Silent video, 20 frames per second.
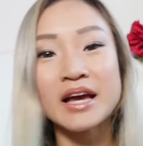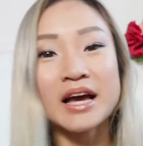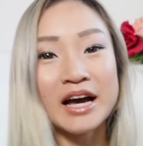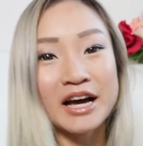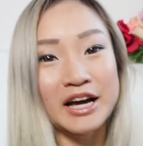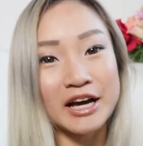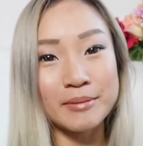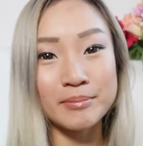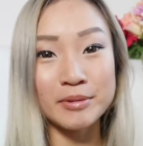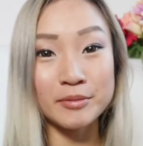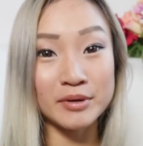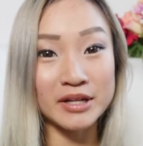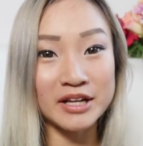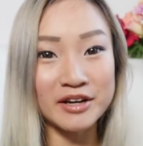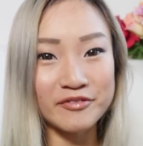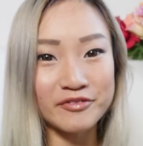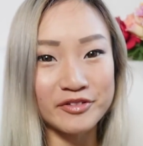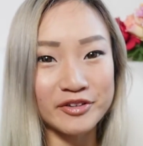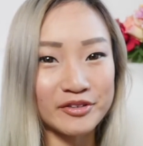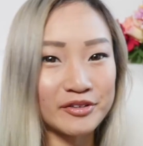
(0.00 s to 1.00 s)
But
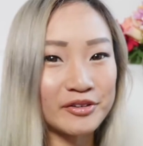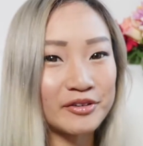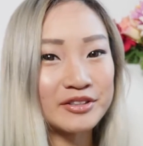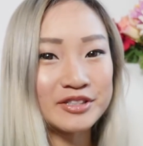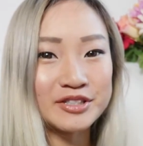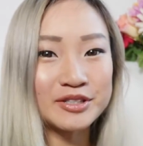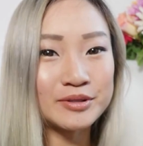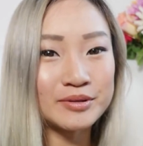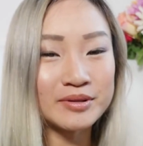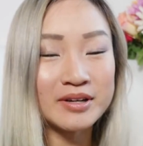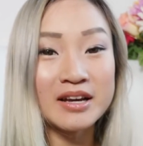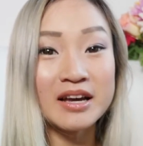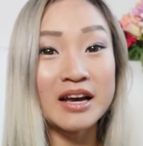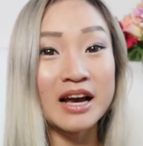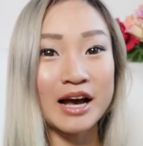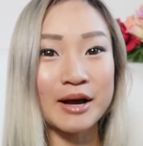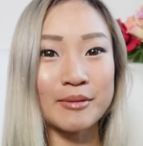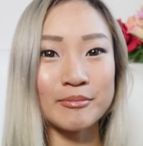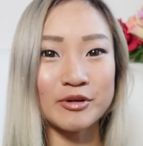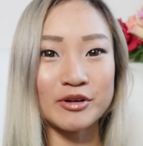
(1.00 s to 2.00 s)
without further ado,
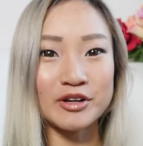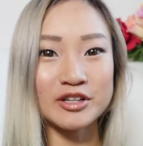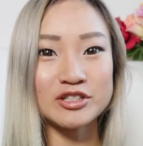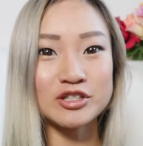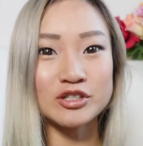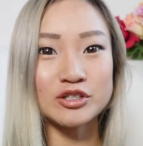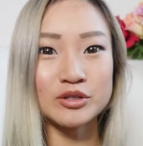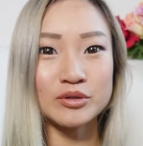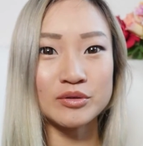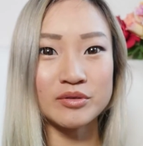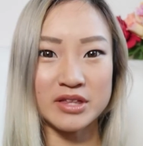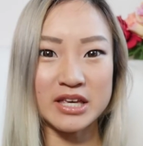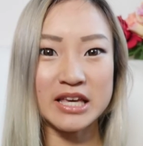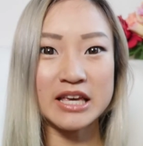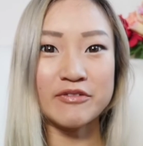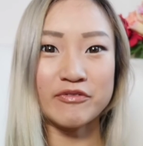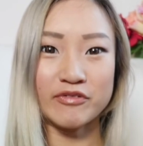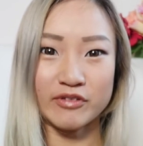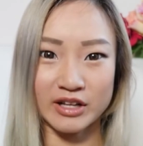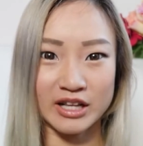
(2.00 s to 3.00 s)
I'm going to do
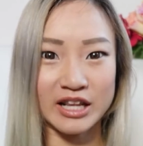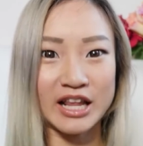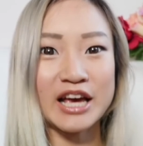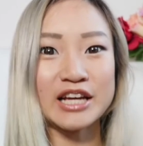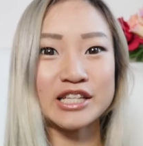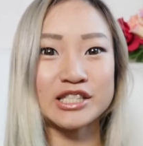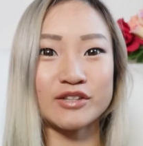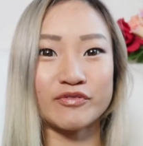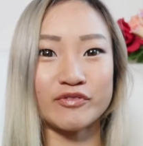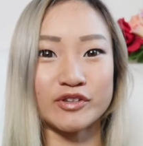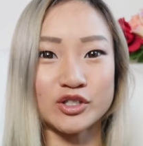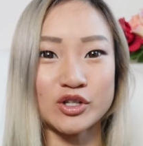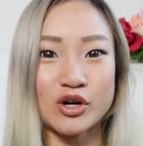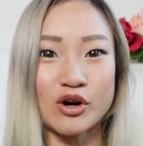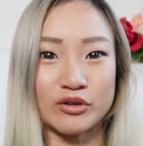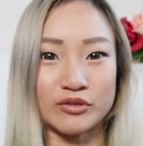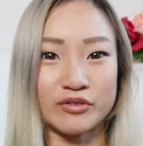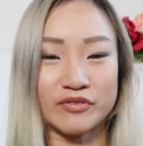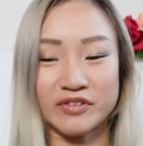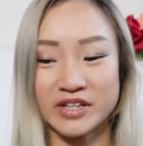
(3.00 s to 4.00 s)
the flash
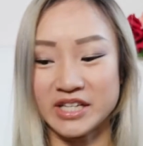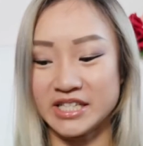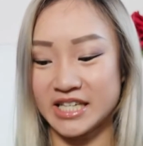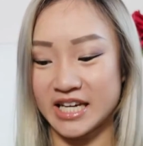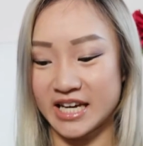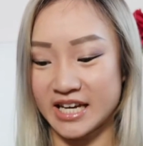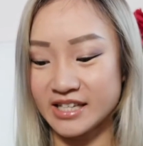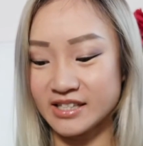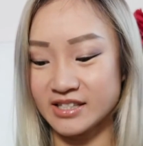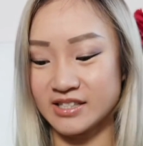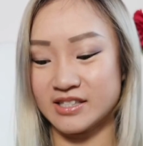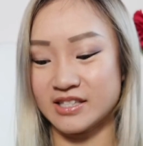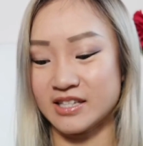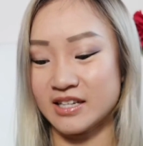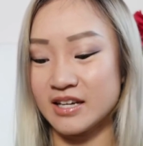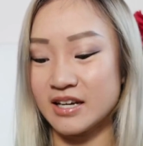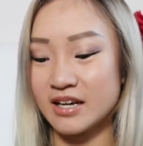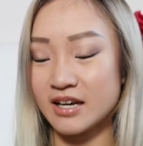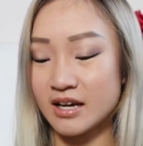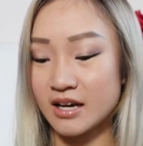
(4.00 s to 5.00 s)
photography test.
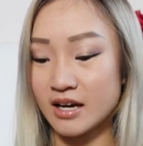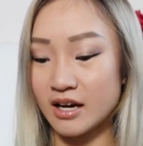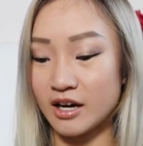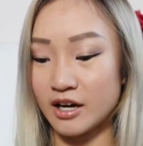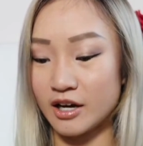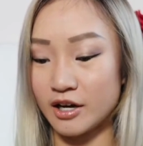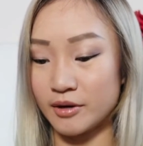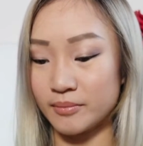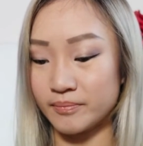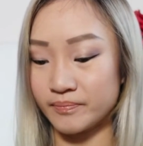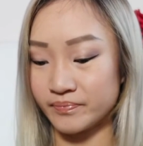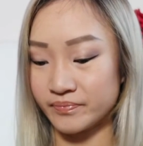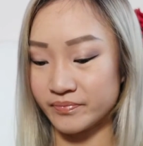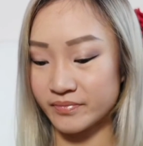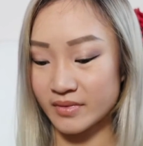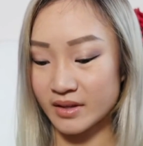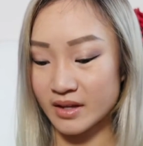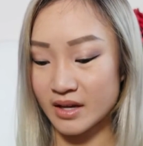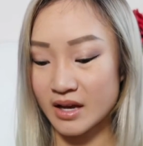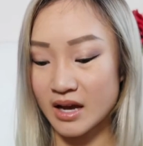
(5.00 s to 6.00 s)
I'm
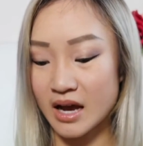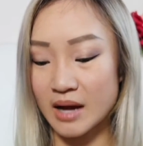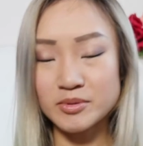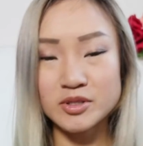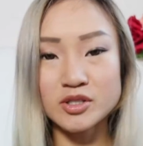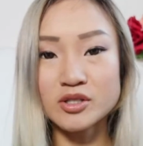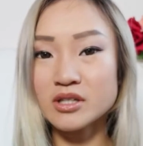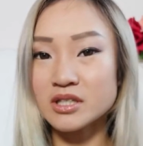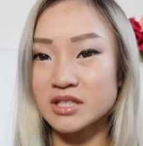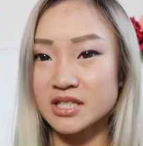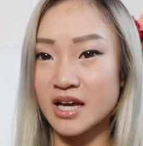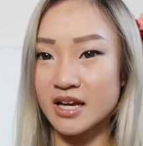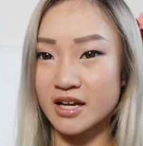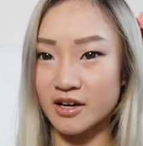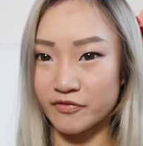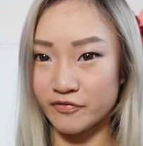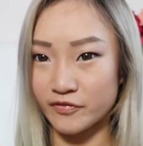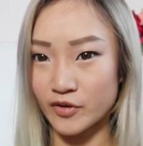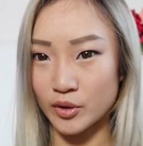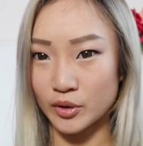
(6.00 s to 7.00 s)
just going to take a
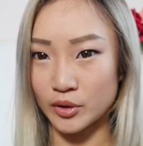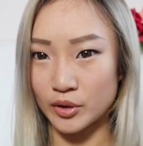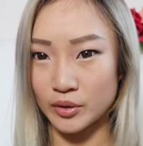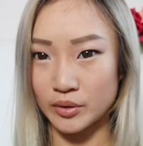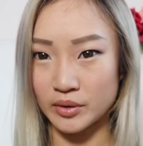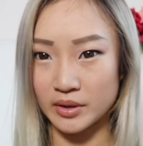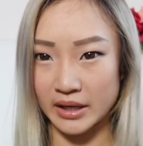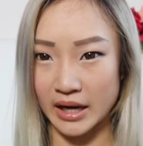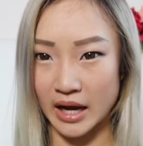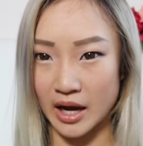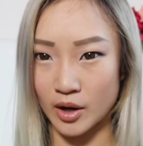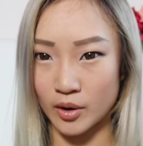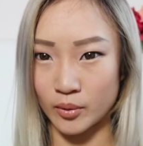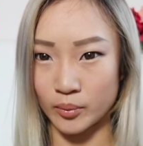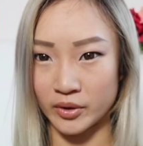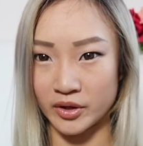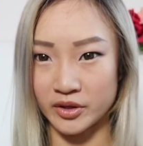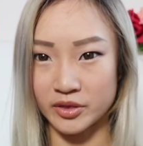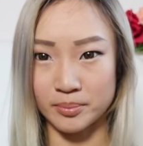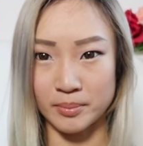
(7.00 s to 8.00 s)
photo now
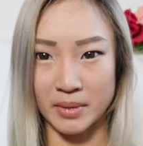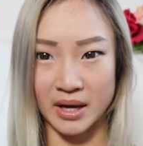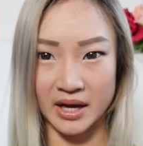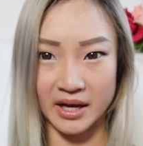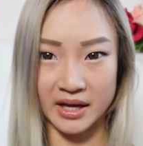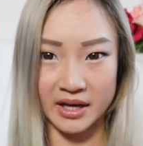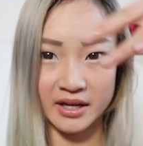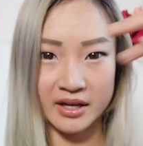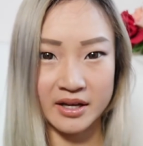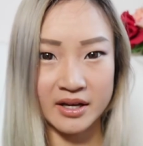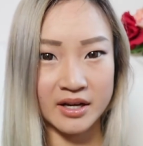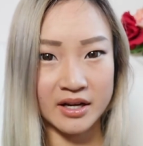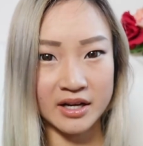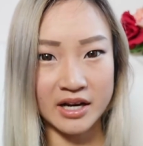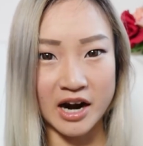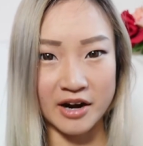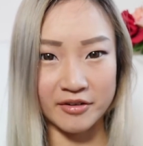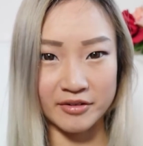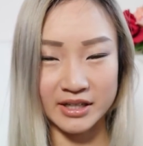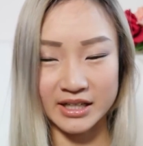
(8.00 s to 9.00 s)
with my
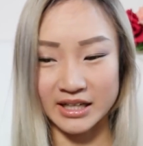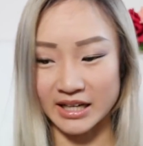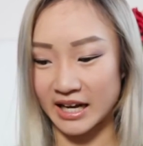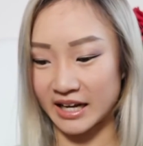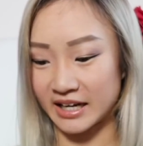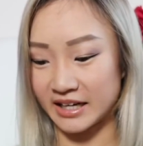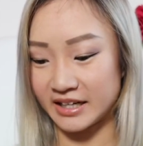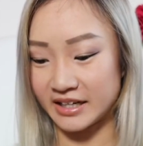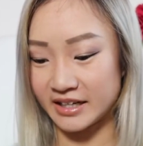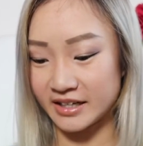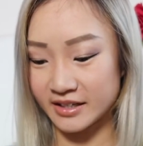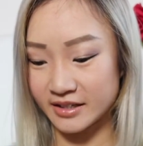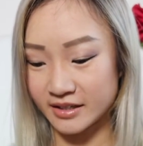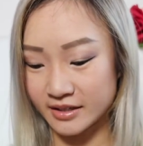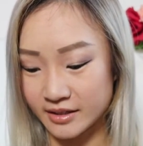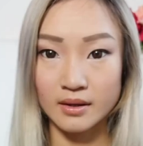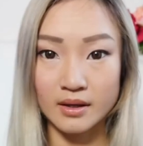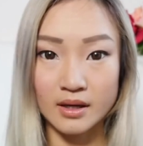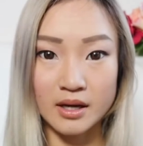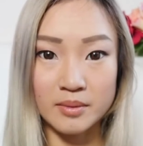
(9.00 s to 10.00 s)
current lighting.
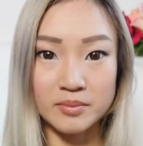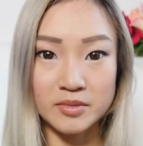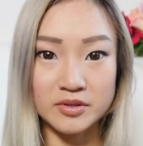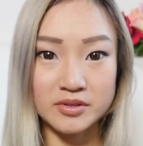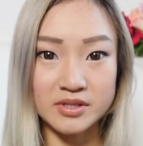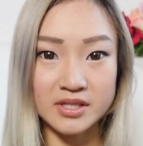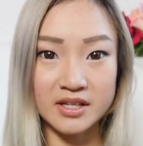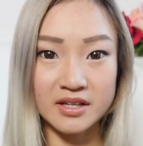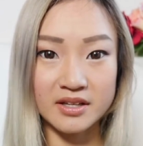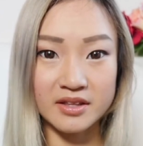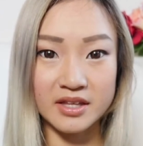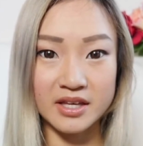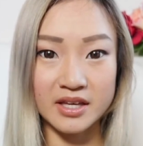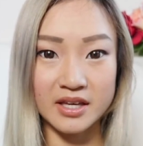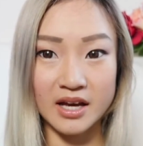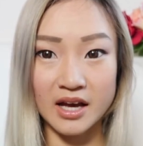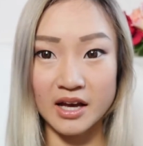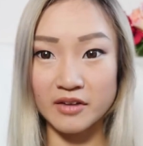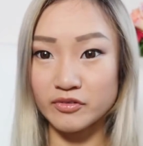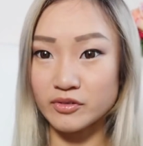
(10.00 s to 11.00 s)
I'm using the
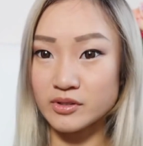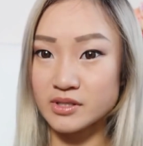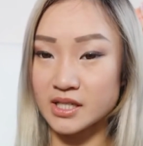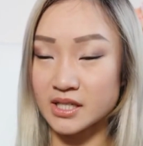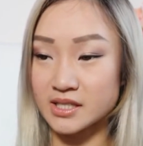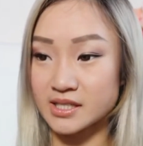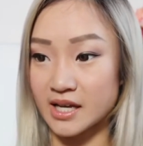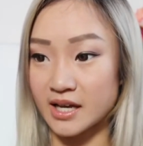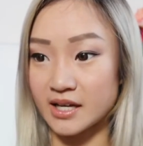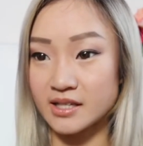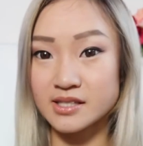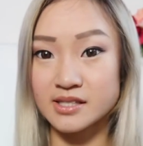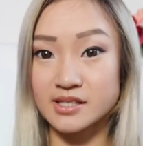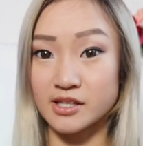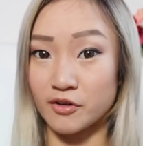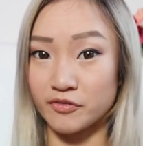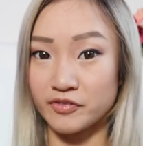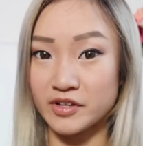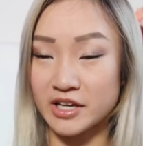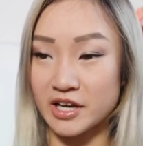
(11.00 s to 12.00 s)
iPhone 6s
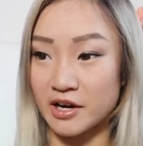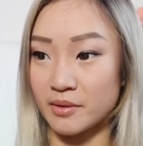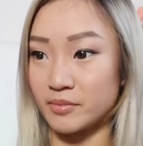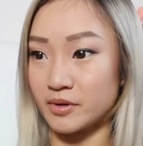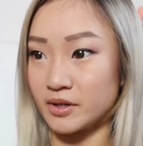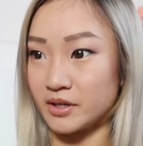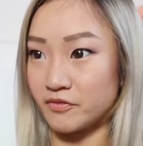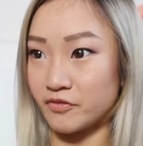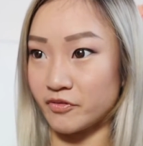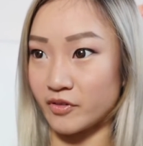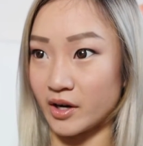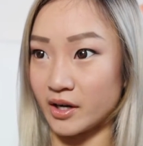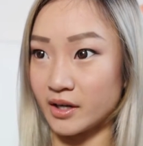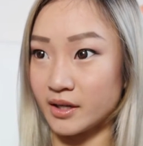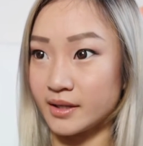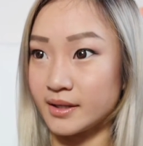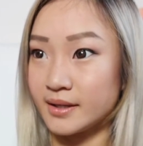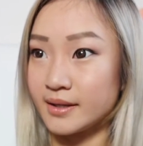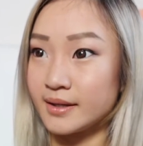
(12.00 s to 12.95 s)
selfie camera in front.